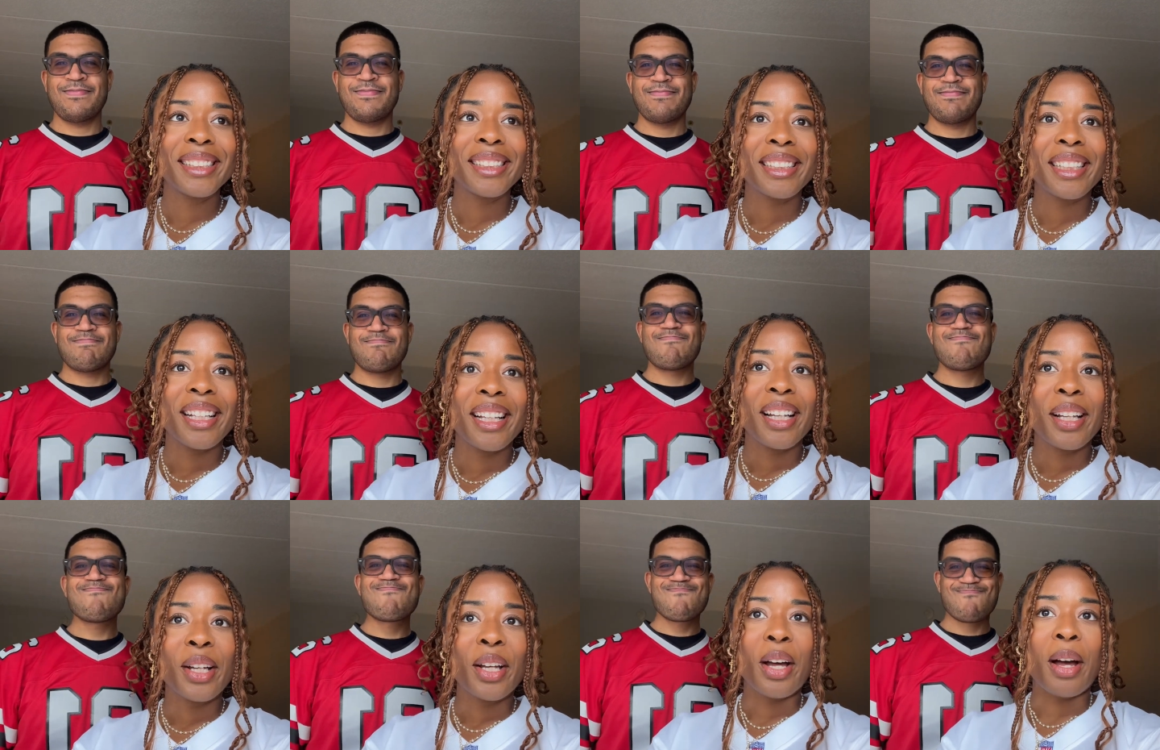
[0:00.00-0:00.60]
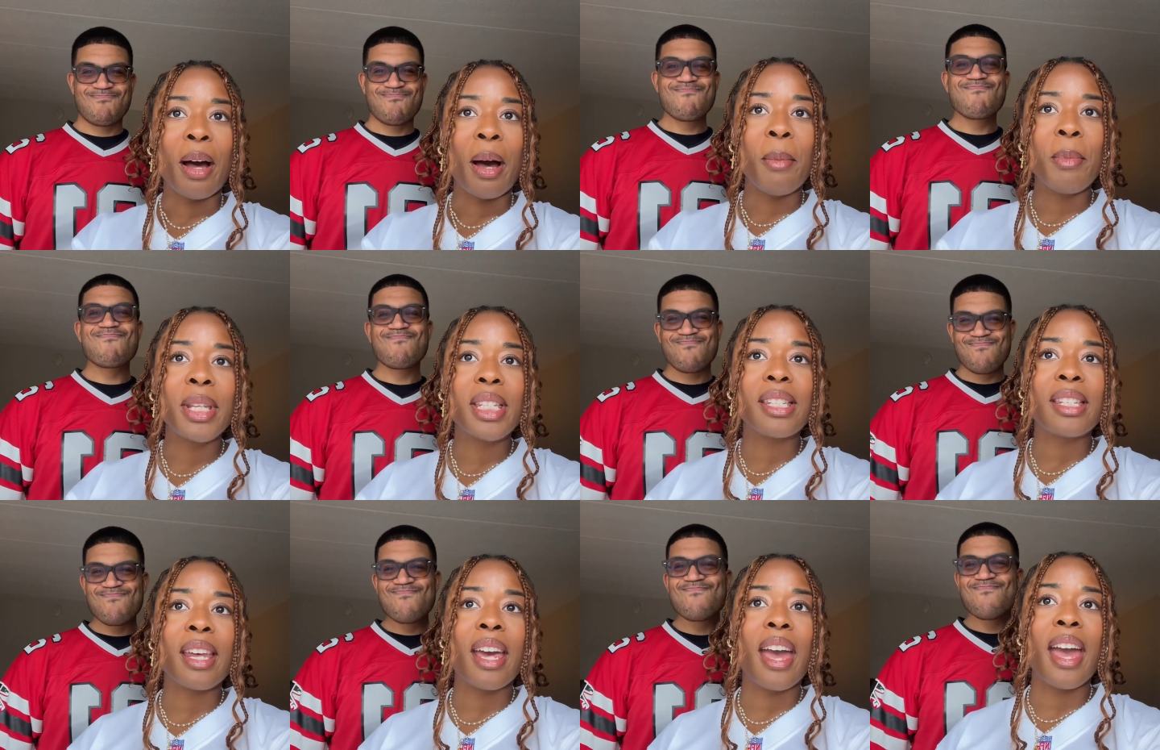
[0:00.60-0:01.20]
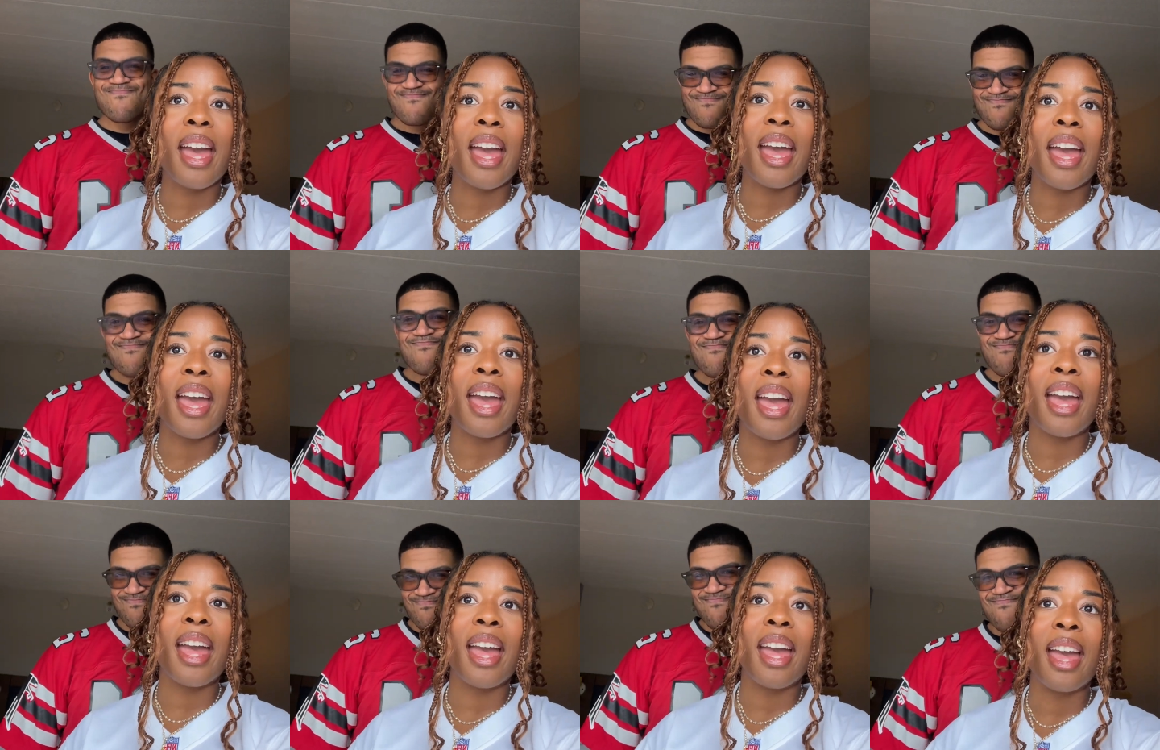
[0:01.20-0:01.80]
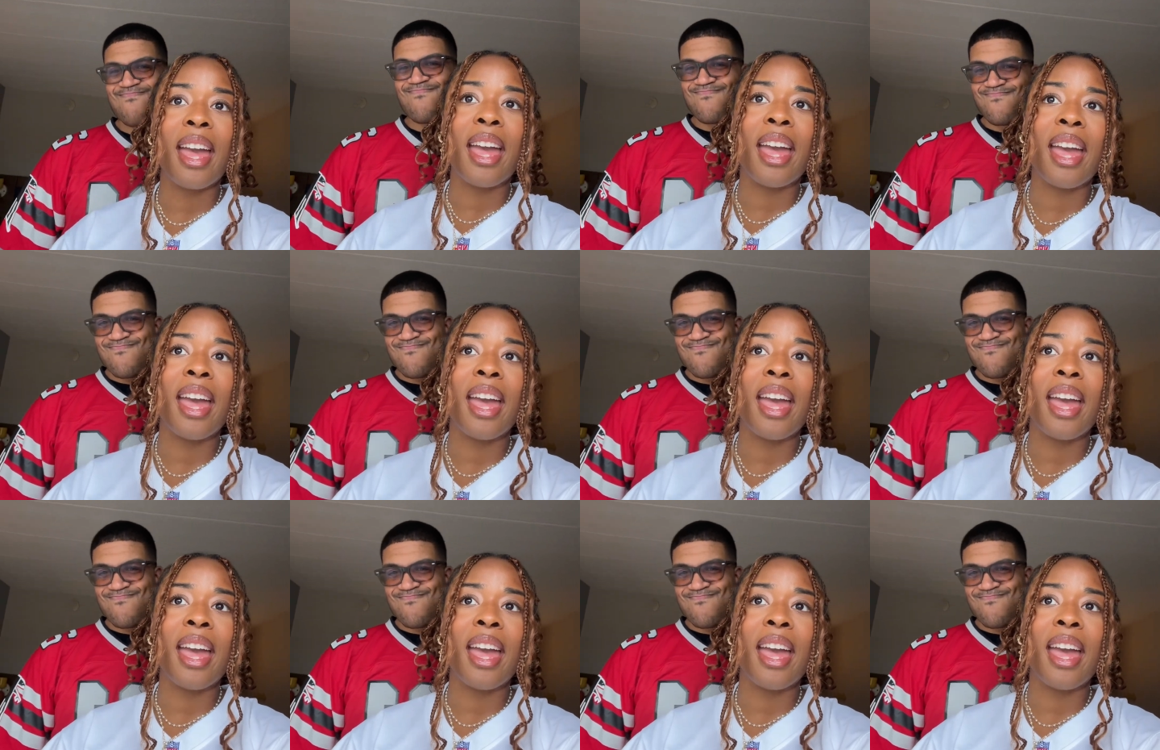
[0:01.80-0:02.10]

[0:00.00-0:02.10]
Speaker 1: I'm going to say